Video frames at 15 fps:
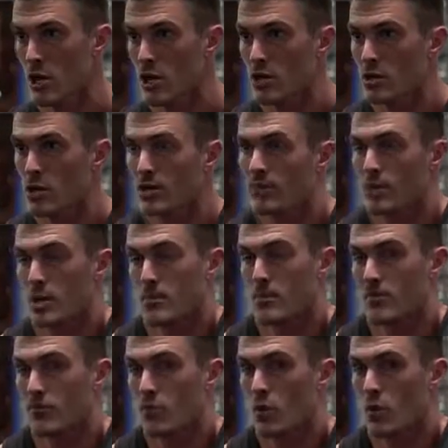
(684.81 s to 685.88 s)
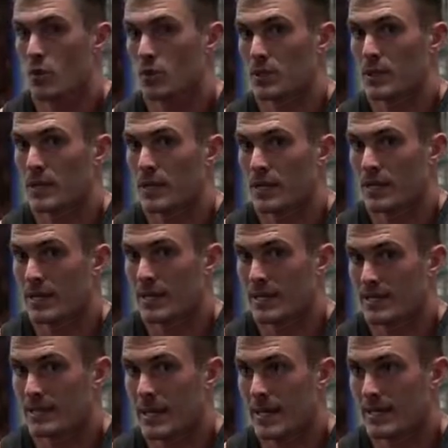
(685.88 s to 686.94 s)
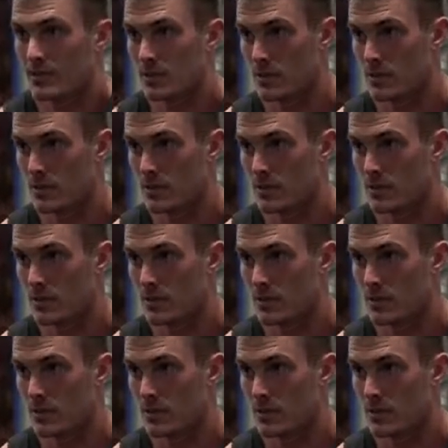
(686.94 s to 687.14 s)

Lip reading: are never coming forward like that.